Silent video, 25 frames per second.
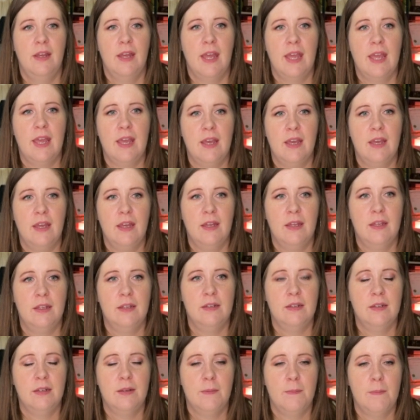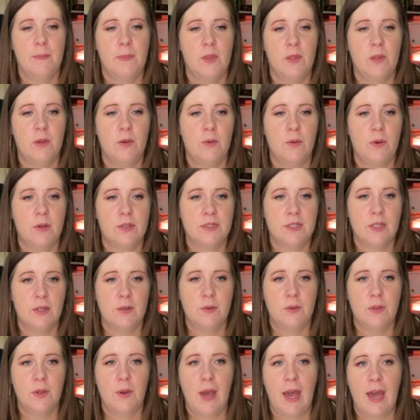And you
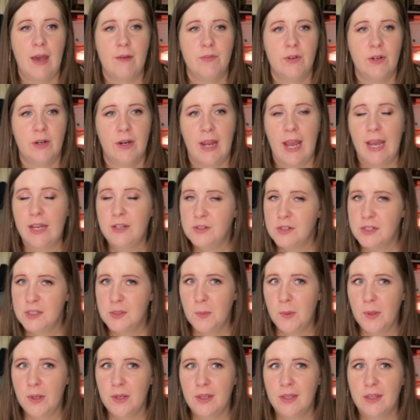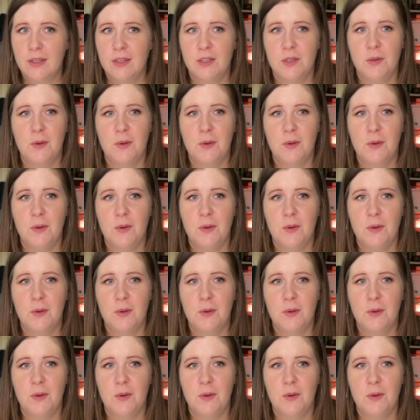have your address book,